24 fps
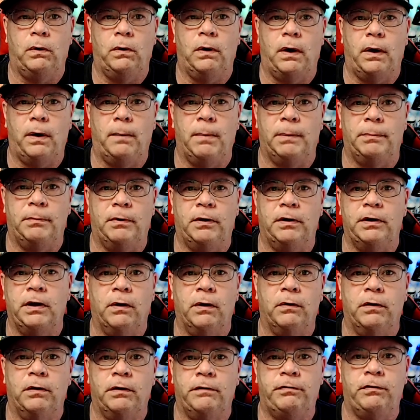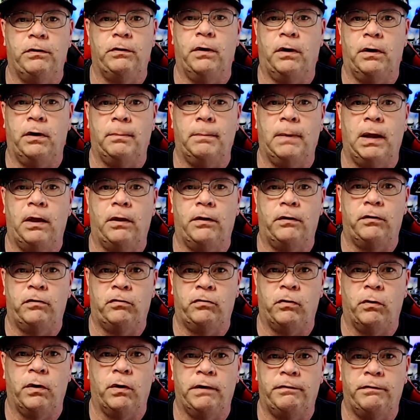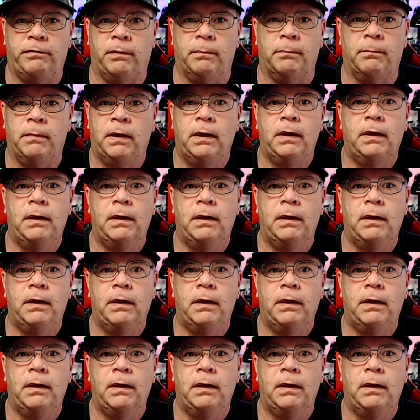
I remember, you know, if you heard my other story from